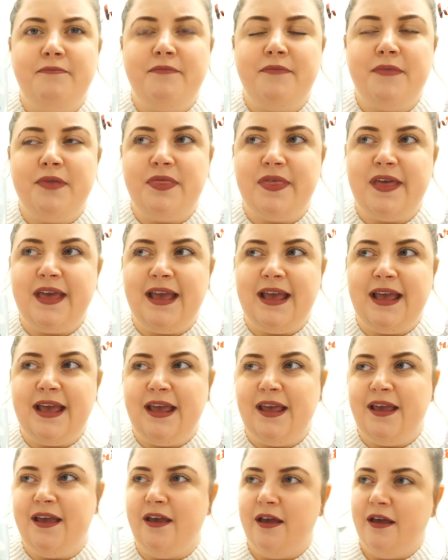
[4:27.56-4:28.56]

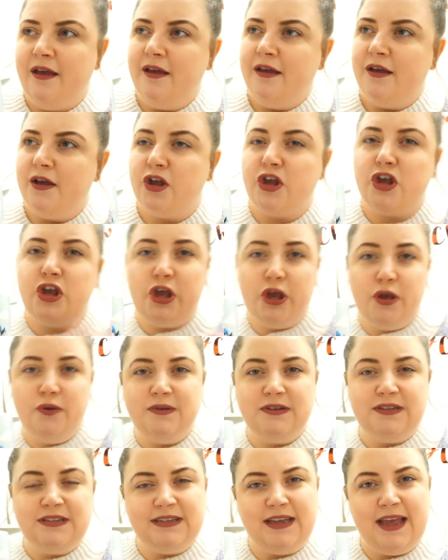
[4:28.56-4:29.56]
the
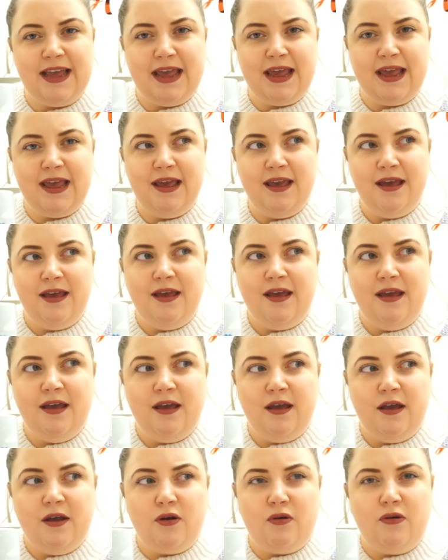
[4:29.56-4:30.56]
cutesy
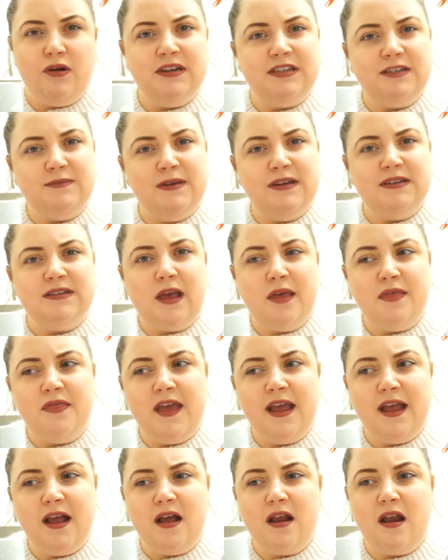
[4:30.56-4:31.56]
Christmas, I
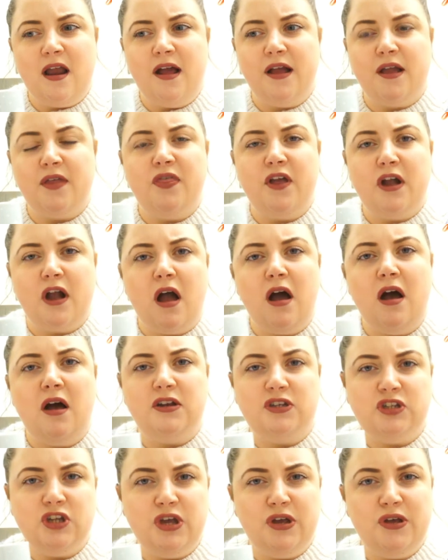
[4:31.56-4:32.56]
think, like the
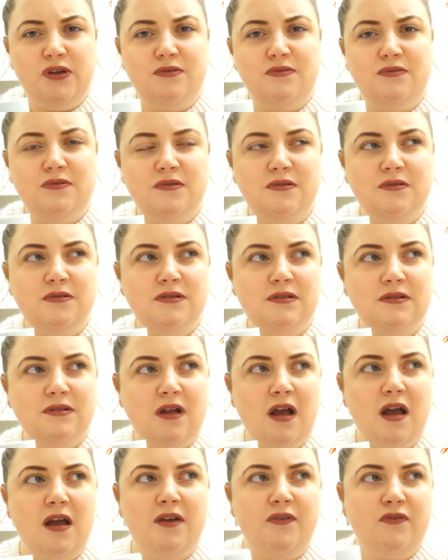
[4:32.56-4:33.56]
cartoon
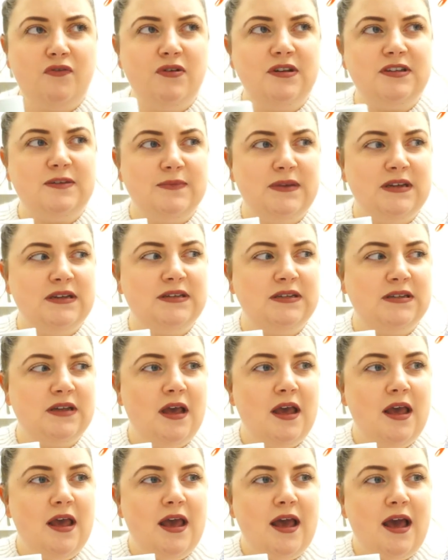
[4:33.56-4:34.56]
kind of Christmas.
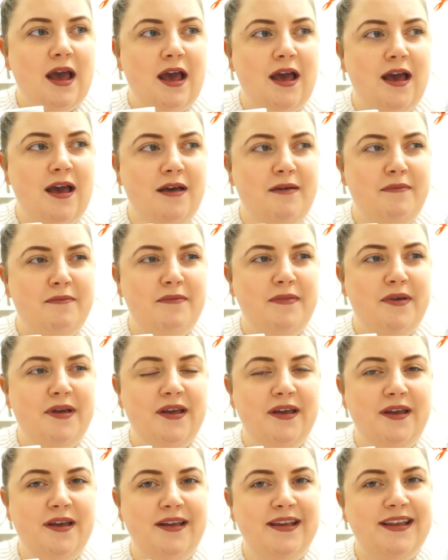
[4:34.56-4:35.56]

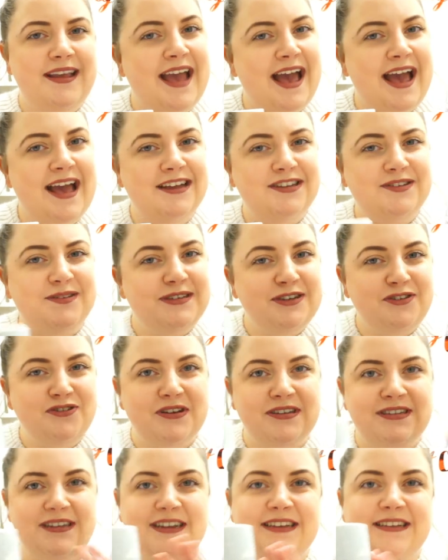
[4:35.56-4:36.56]
Yeah, so it's
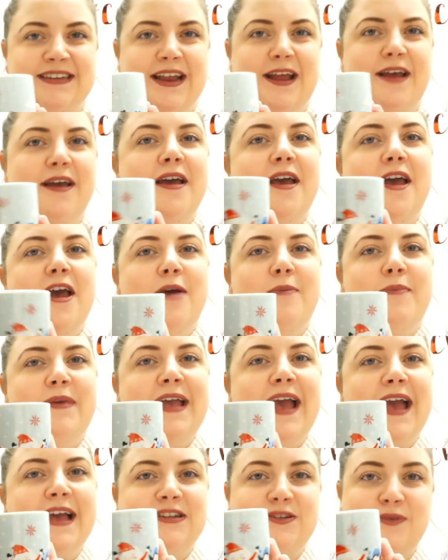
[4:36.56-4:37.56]
interesting, isn't it? But
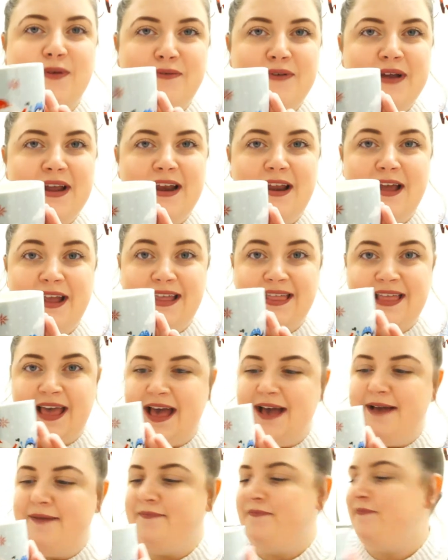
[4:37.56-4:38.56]
yeah, so I really like
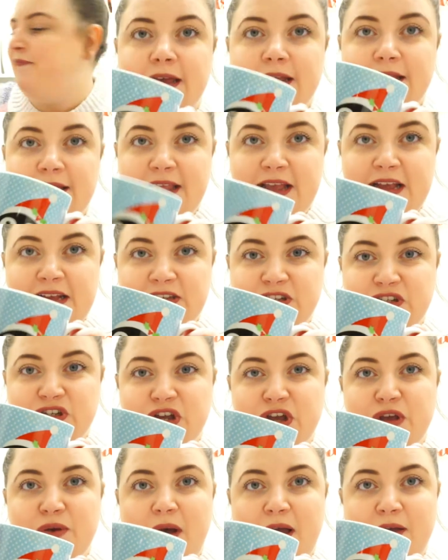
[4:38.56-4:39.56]
that. These
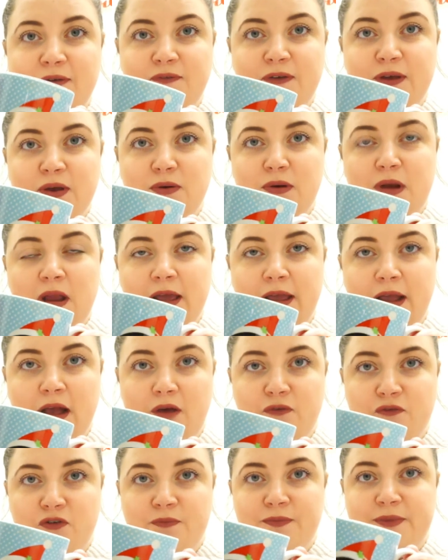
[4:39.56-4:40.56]
two I feel like
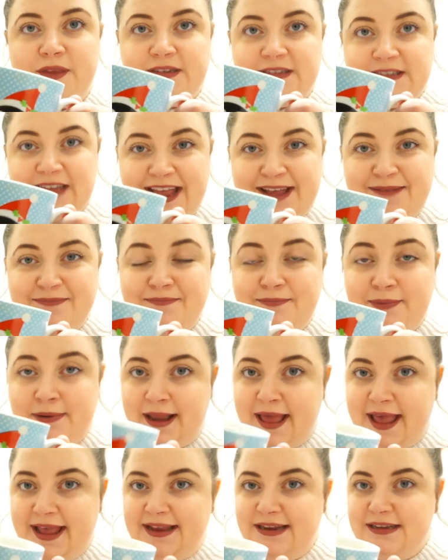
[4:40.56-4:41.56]
are from the same
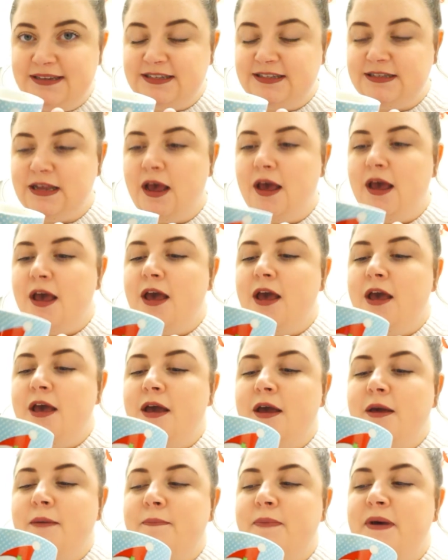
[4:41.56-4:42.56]
place,
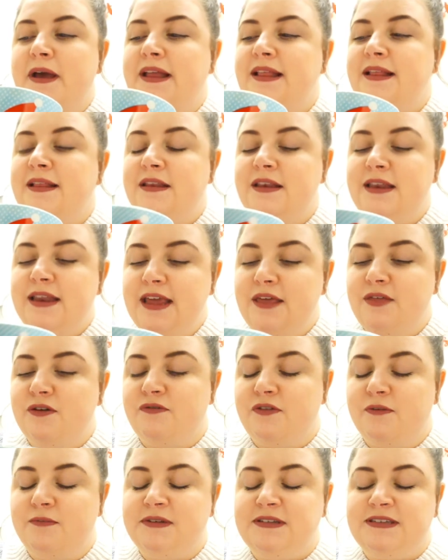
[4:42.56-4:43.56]
but neither
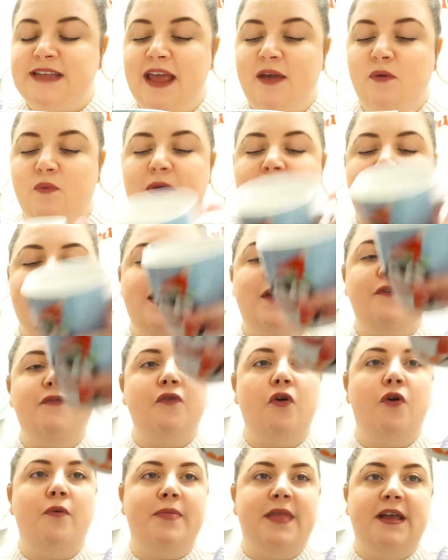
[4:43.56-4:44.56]
of them say where they're
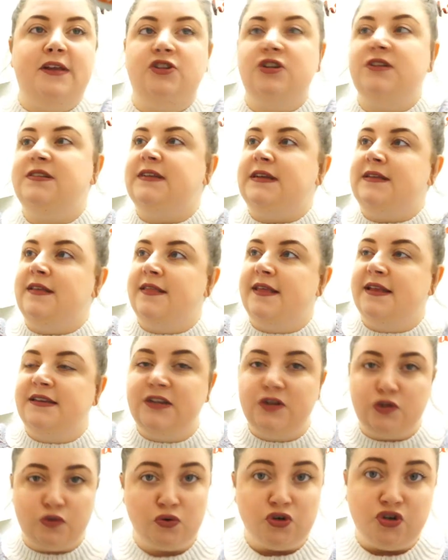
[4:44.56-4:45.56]
from. They just say that they're
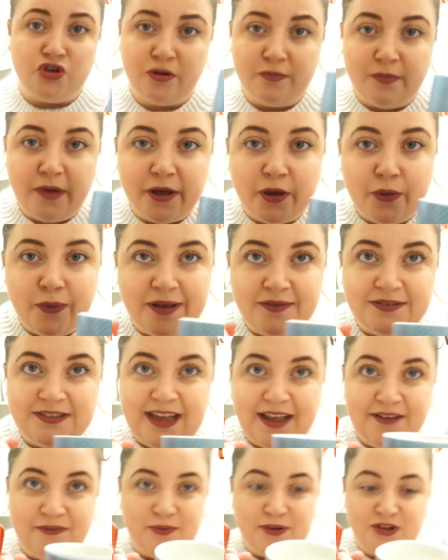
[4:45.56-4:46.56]
dishwasher and microwave
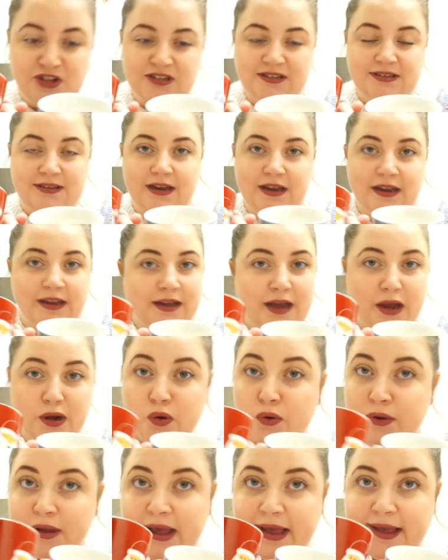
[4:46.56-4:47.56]
safe, which is like
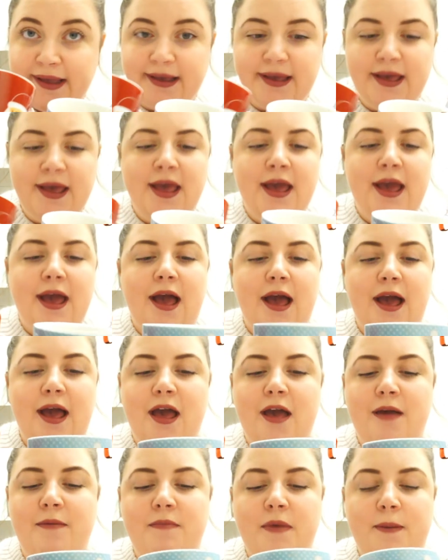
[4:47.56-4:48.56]
annoying.
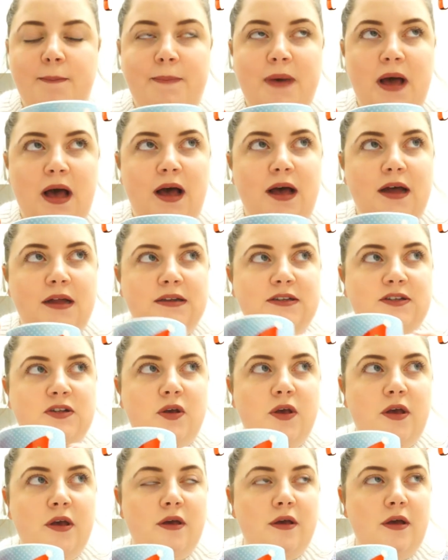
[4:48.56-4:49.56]
But
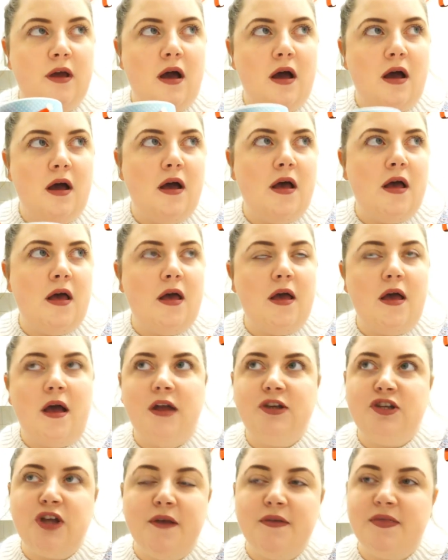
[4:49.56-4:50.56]

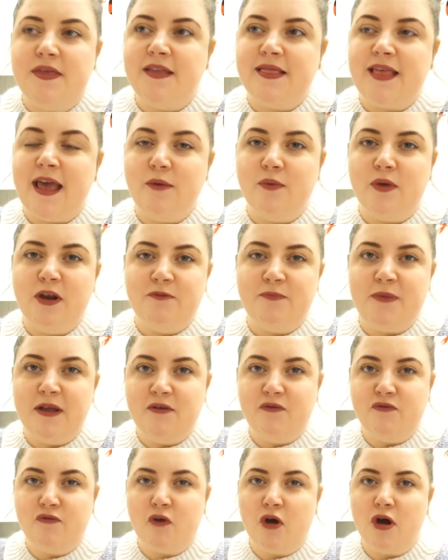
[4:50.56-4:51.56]
I don't think they would have
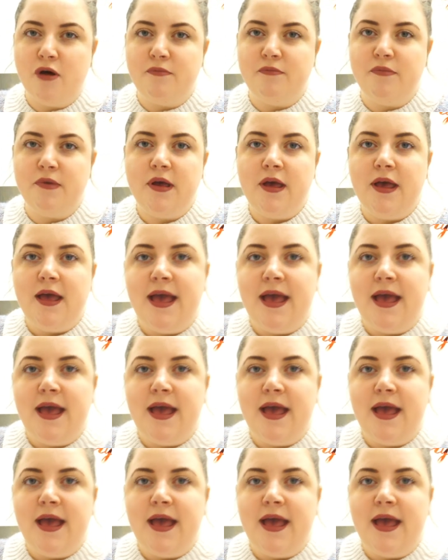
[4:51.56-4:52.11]
been from